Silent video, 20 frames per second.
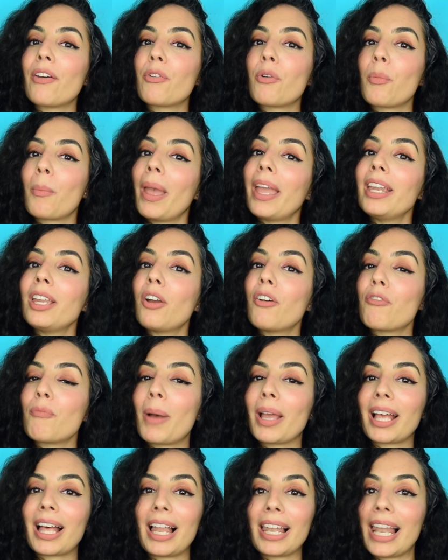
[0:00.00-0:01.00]
the remaining of
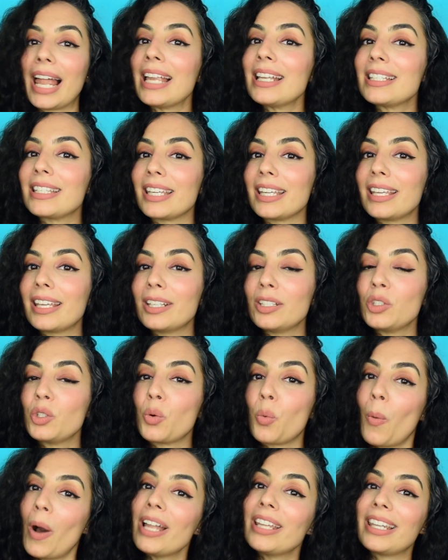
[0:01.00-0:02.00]
my Kalan decant
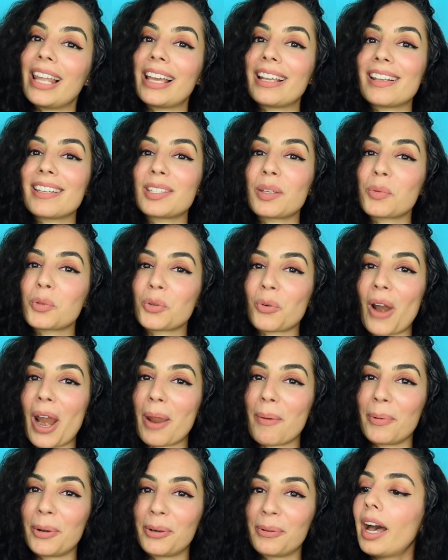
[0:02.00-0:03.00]
to one lucky
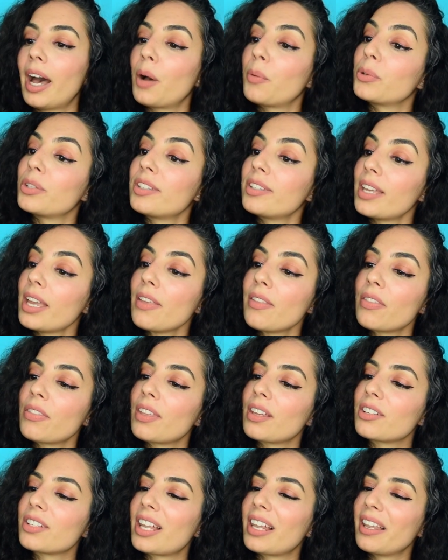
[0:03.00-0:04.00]
subscriber. I would say that
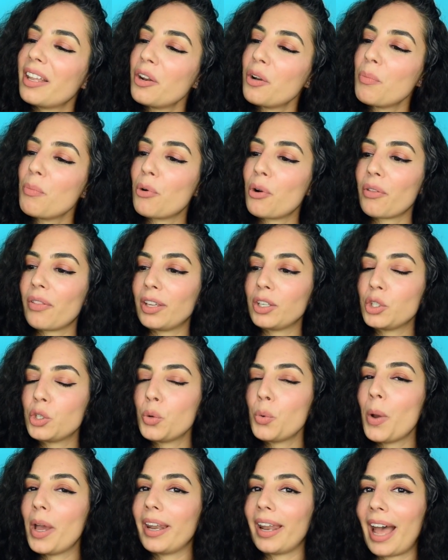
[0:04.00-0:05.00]
there is a little more than
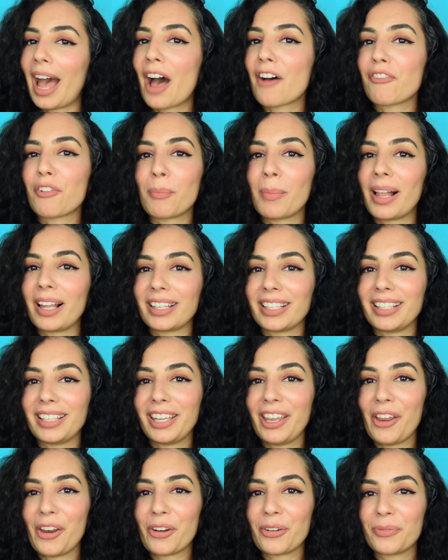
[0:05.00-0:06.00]
2.5 ml in
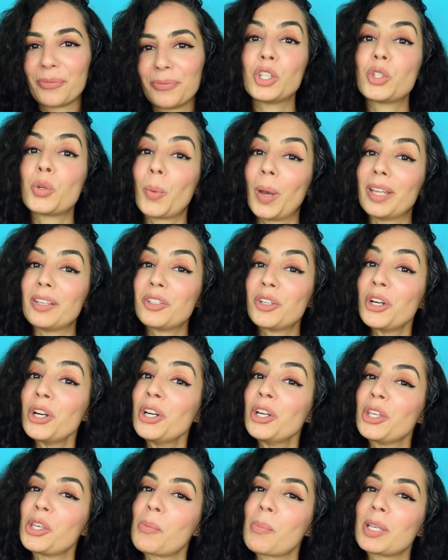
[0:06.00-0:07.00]
here. To enter,
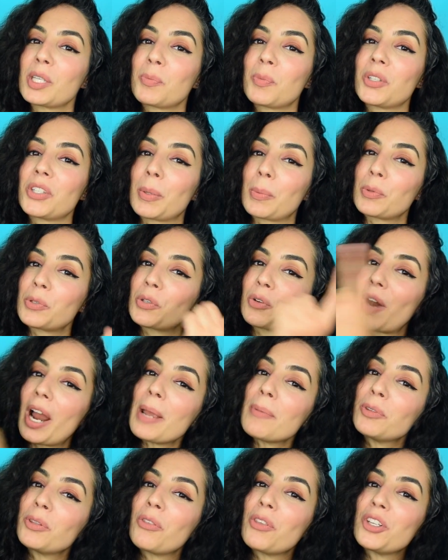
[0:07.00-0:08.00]
you must be
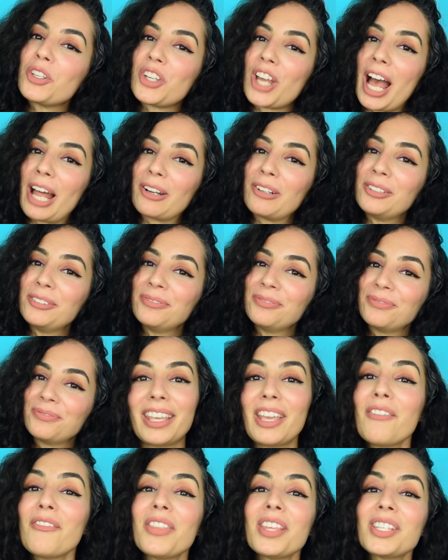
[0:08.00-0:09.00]
subscribed to the channel,
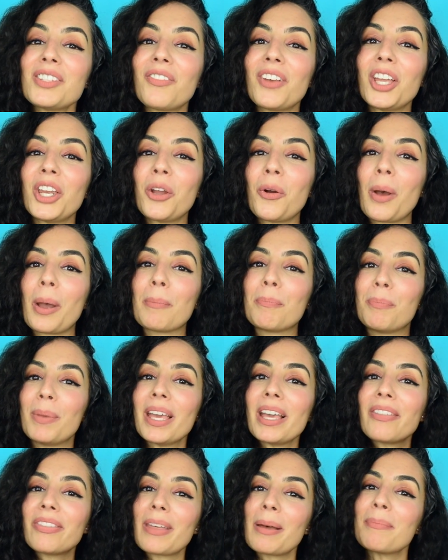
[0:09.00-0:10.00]
give this video a
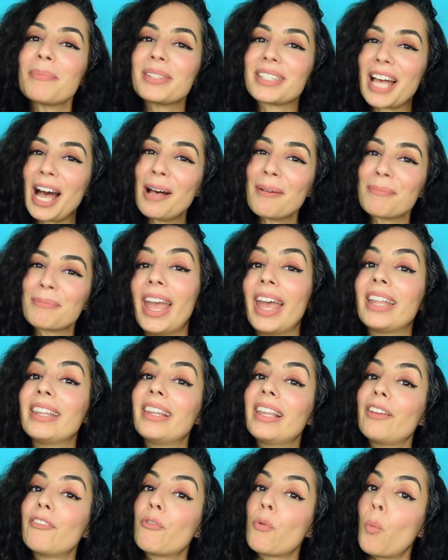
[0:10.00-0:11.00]
big thumbs up and
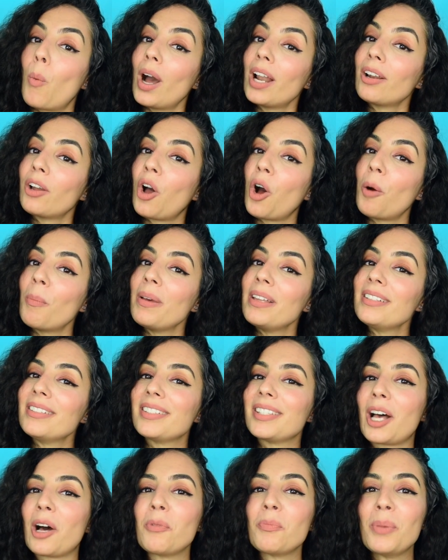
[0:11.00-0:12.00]
leave one
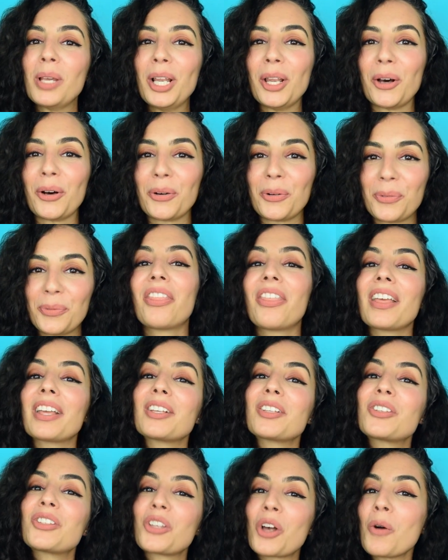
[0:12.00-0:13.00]
comment down below.
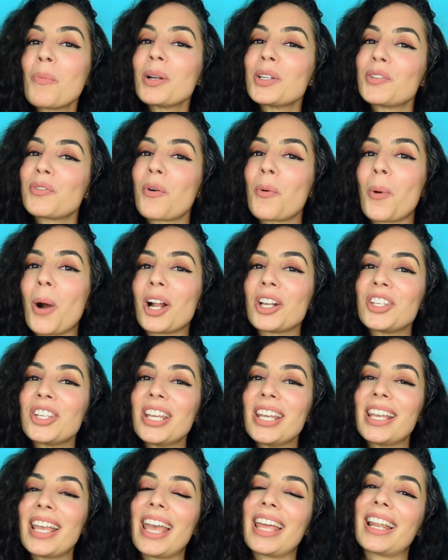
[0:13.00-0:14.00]
Thanks so much for
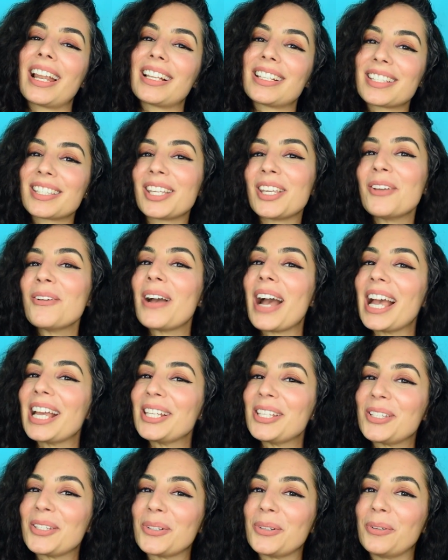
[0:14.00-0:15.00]
watching and I'll see you
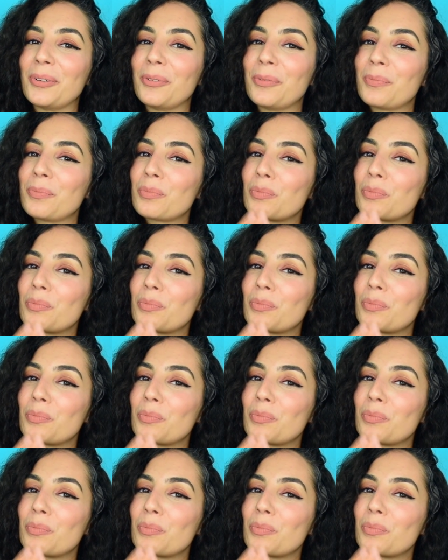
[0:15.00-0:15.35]
guys soon.